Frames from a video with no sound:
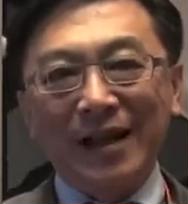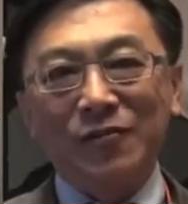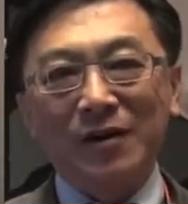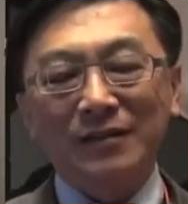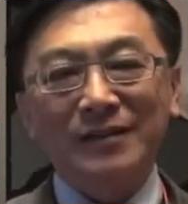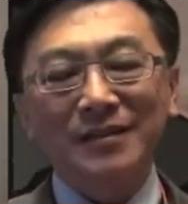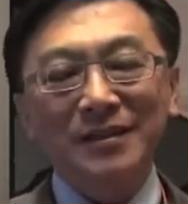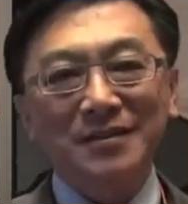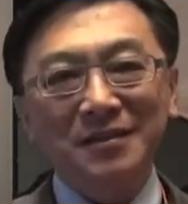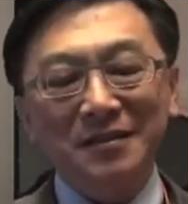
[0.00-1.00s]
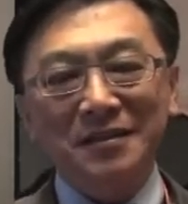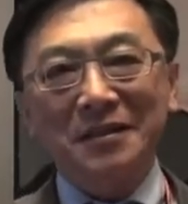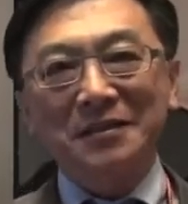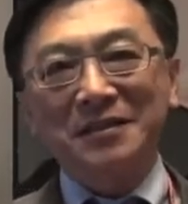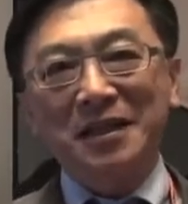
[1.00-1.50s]
Well, this is the
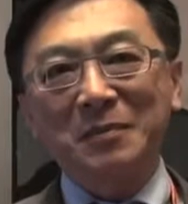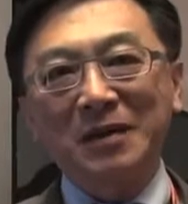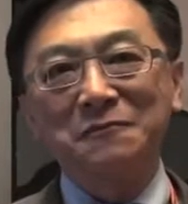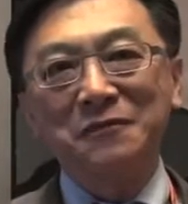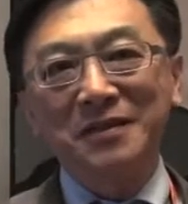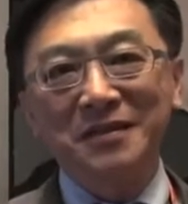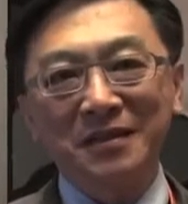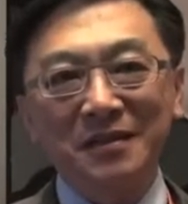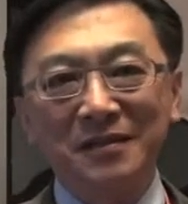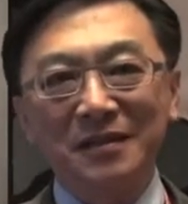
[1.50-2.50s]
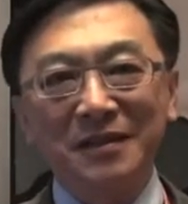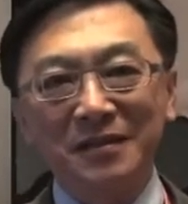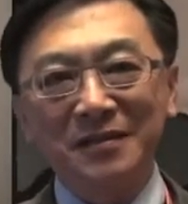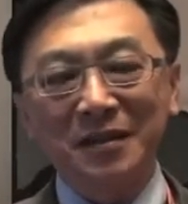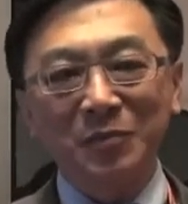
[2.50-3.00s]
second time I visit
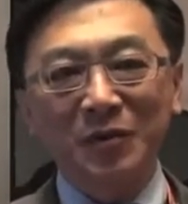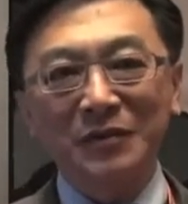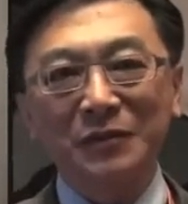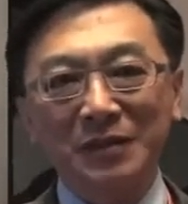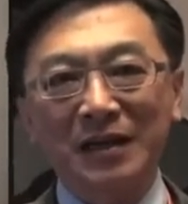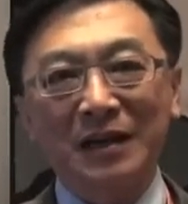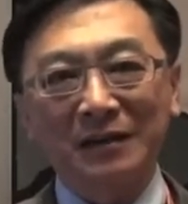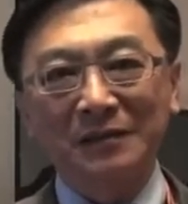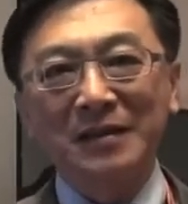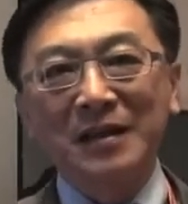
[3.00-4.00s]
this beautiful town.